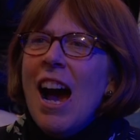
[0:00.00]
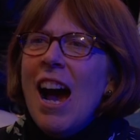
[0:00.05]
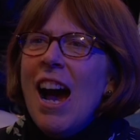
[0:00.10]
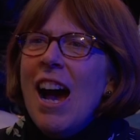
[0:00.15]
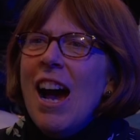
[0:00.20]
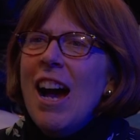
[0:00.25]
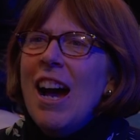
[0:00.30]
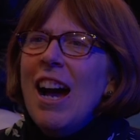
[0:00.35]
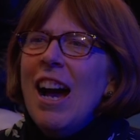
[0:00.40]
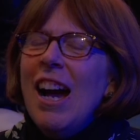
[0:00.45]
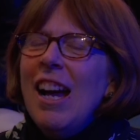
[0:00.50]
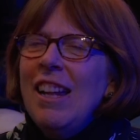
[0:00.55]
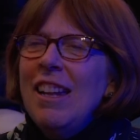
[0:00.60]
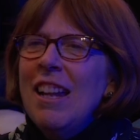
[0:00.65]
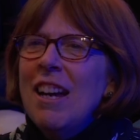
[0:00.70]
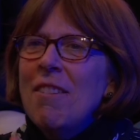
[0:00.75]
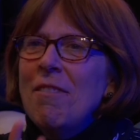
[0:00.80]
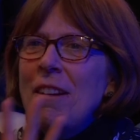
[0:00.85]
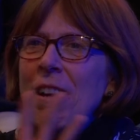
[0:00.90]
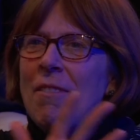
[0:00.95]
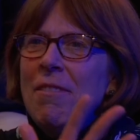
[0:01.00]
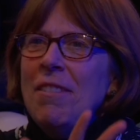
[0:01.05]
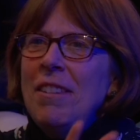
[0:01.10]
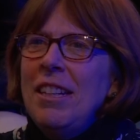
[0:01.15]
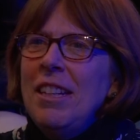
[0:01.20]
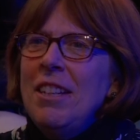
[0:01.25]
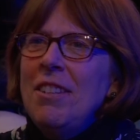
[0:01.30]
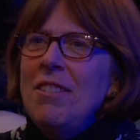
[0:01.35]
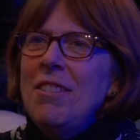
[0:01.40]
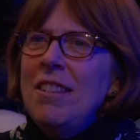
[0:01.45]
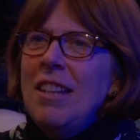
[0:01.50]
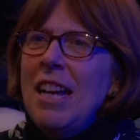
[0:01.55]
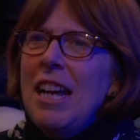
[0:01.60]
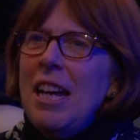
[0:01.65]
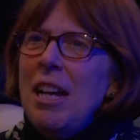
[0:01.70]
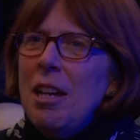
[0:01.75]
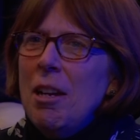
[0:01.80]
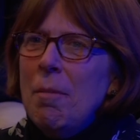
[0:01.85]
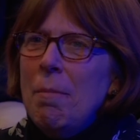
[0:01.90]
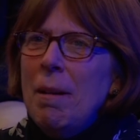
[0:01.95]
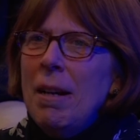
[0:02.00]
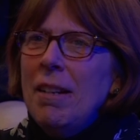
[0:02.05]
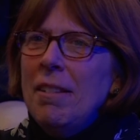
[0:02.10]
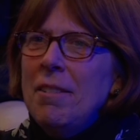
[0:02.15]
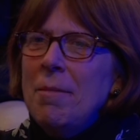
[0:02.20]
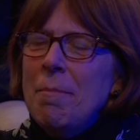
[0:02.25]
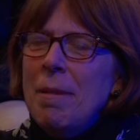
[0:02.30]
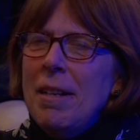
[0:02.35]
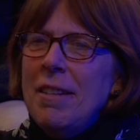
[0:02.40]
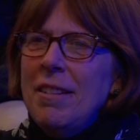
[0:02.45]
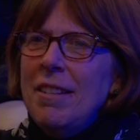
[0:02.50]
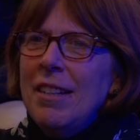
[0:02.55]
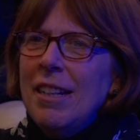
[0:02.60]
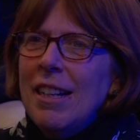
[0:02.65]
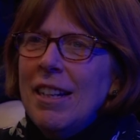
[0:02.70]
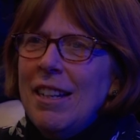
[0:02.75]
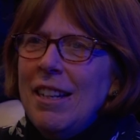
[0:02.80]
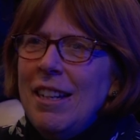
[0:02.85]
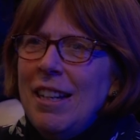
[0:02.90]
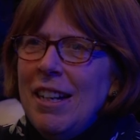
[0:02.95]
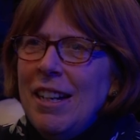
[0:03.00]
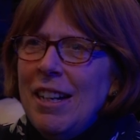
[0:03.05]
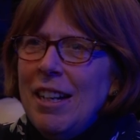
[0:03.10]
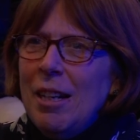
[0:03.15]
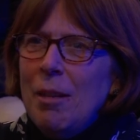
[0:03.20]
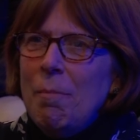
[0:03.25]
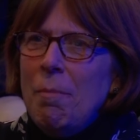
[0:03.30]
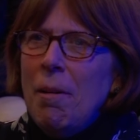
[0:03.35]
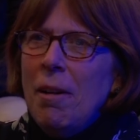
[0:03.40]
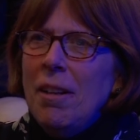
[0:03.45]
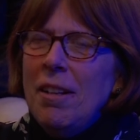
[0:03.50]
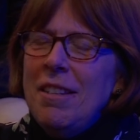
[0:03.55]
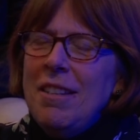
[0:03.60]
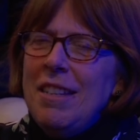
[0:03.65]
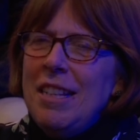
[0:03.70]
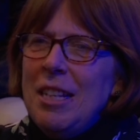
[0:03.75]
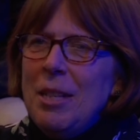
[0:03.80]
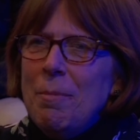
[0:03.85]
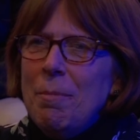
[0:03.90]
I love everything you say about domestic policies,